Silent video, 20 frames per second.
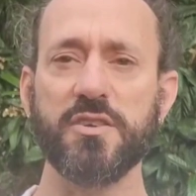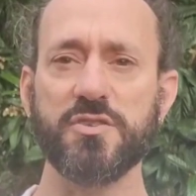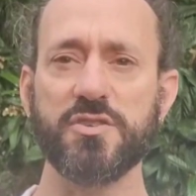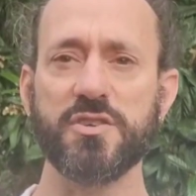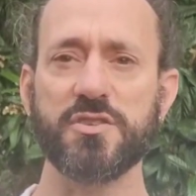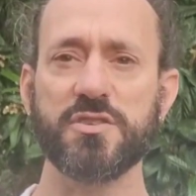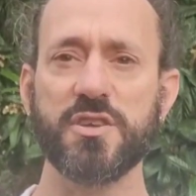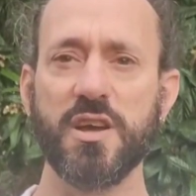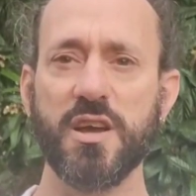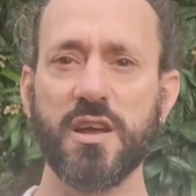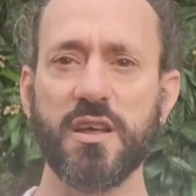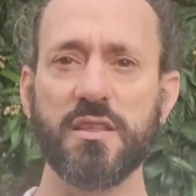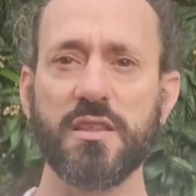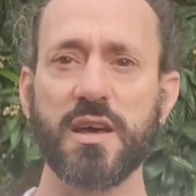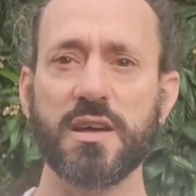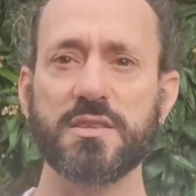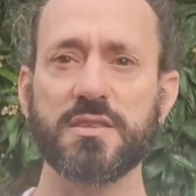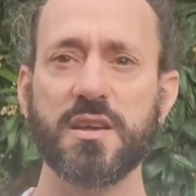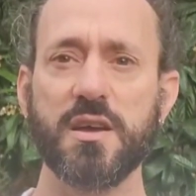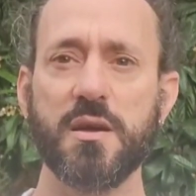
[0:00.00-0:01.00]
energies
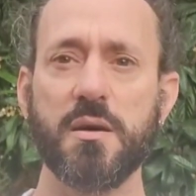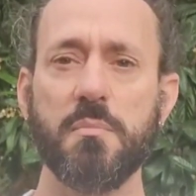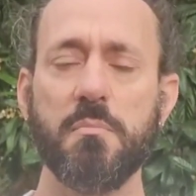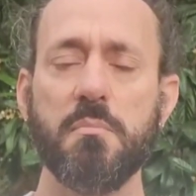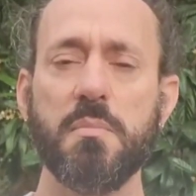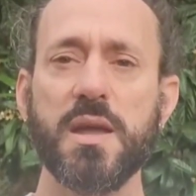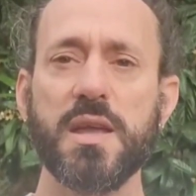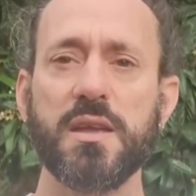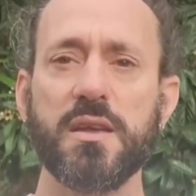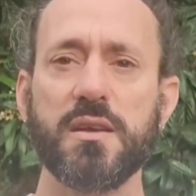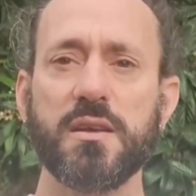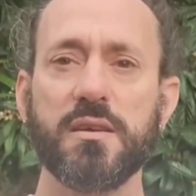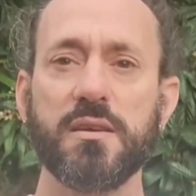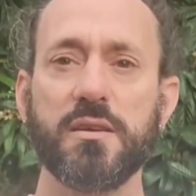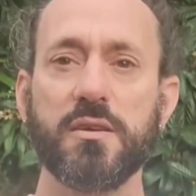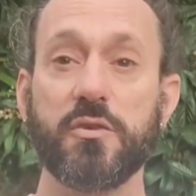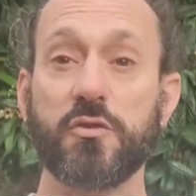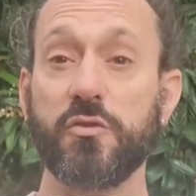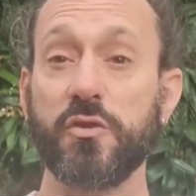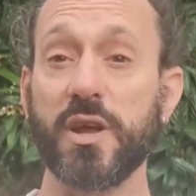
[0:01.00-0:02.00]
that make,
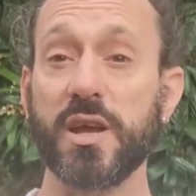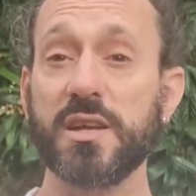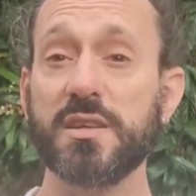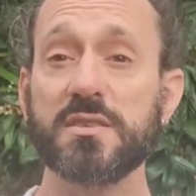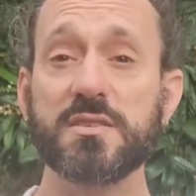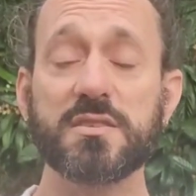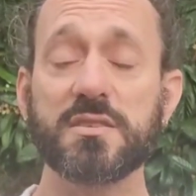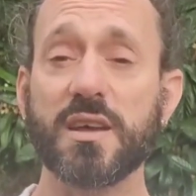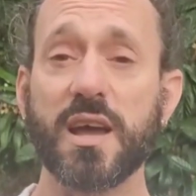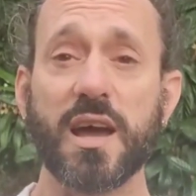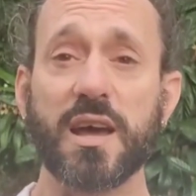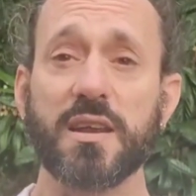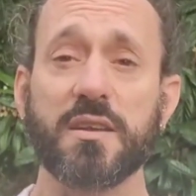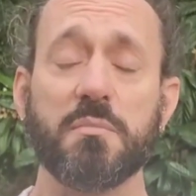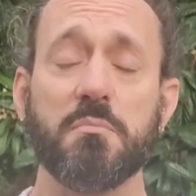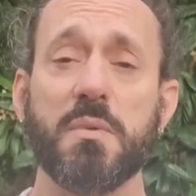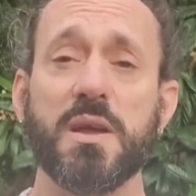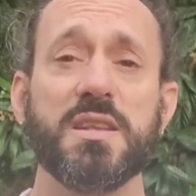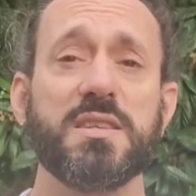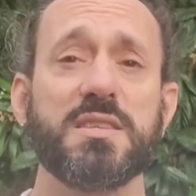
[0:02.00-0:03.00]
create,
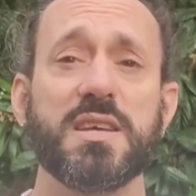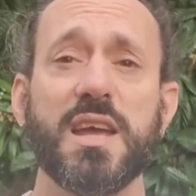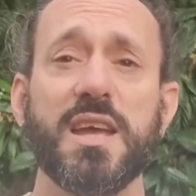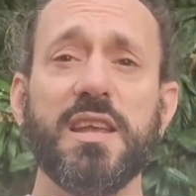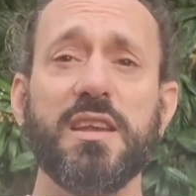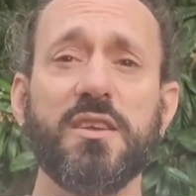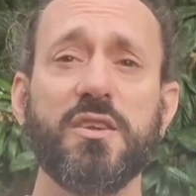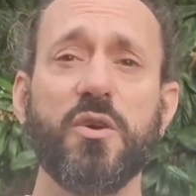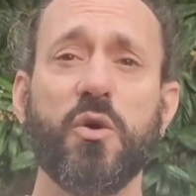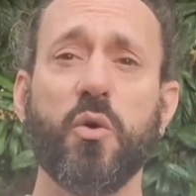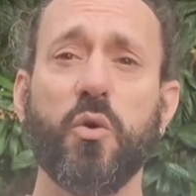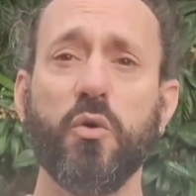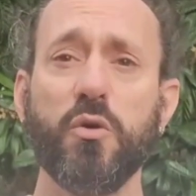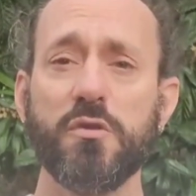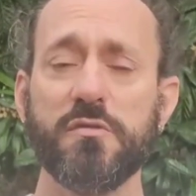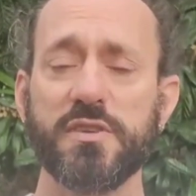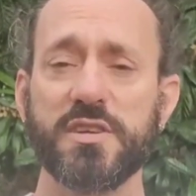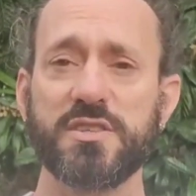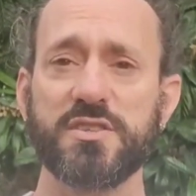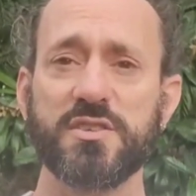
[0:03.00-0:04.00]
and maintain
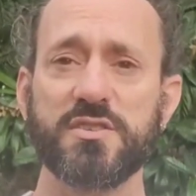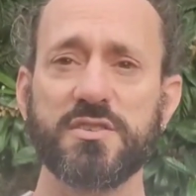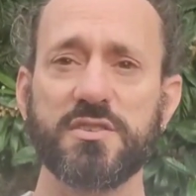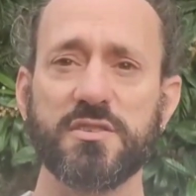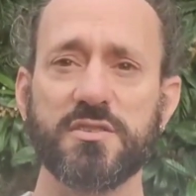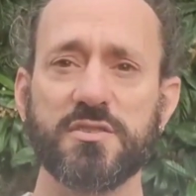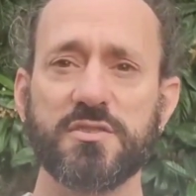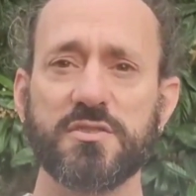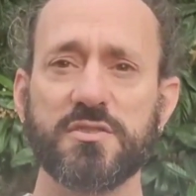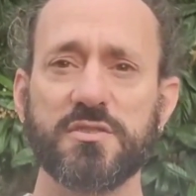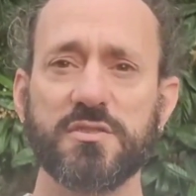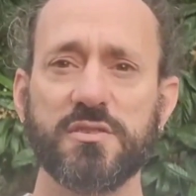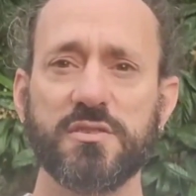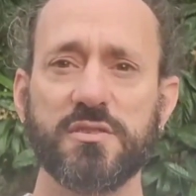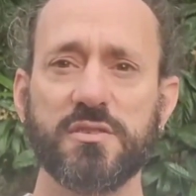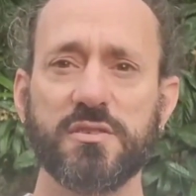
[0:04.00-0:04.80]
all of existence.